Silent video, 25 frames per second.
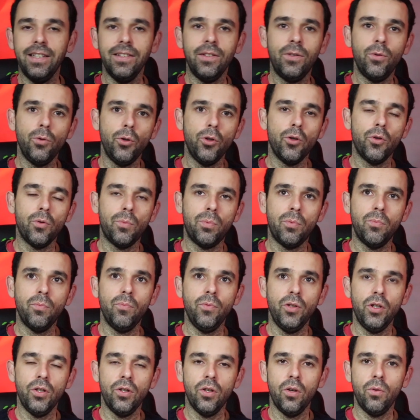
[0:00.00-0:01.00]
into your
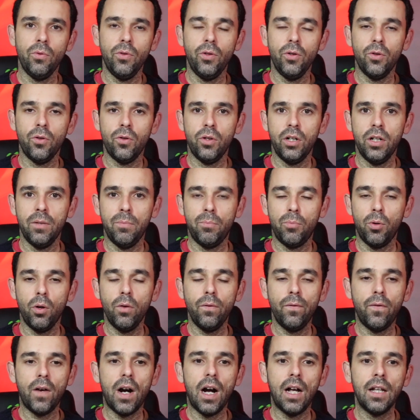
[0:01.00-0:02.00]
your
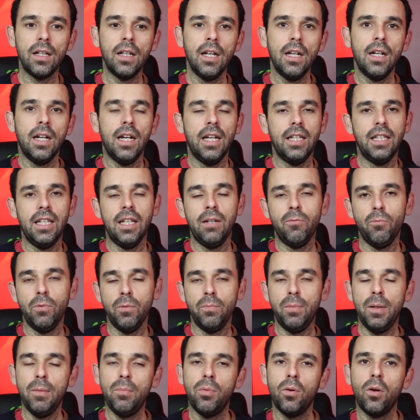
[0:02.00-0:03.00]
profile, and then when
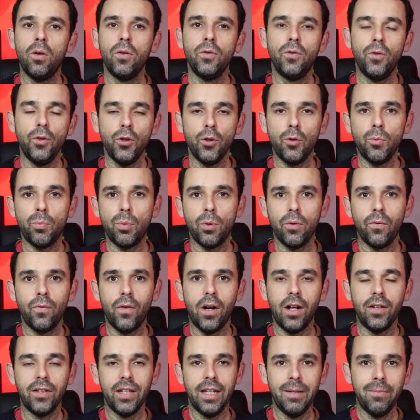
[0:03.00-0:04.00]
people go to your
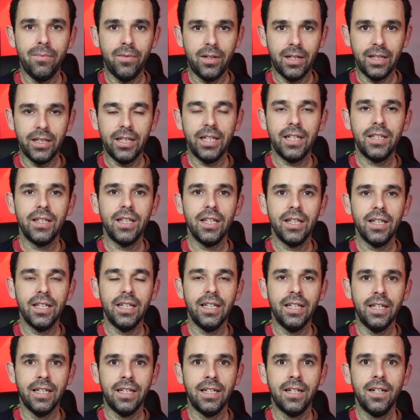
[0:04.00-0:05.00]
profile, they click the
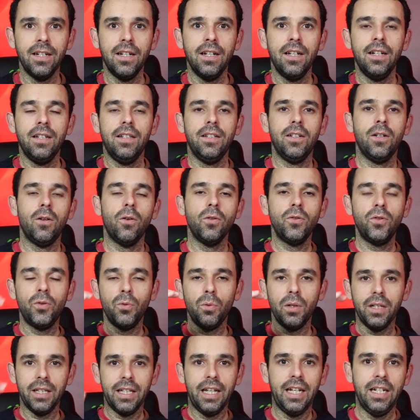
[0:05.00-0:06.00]
link and goes
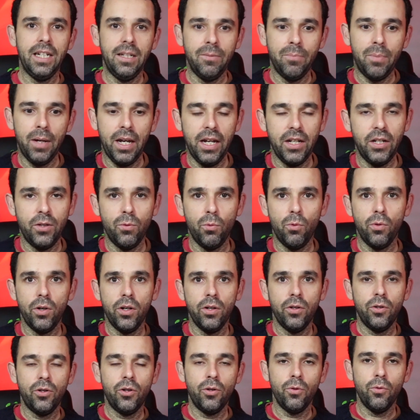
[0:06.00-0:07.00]
to a landing page
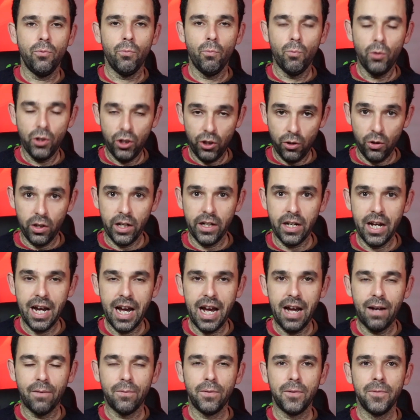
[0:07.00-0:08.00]
which you can
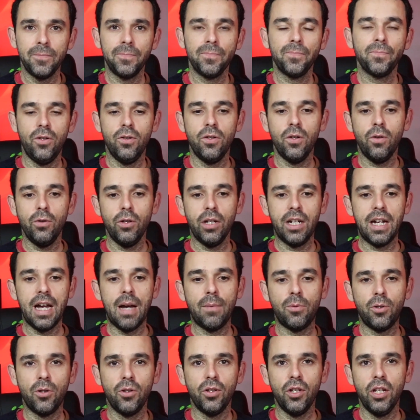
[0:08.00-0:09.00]
have. You
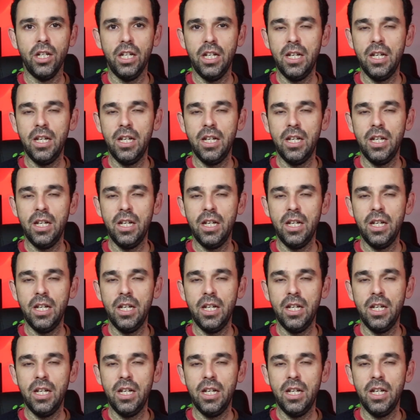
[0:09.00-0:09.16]
capture the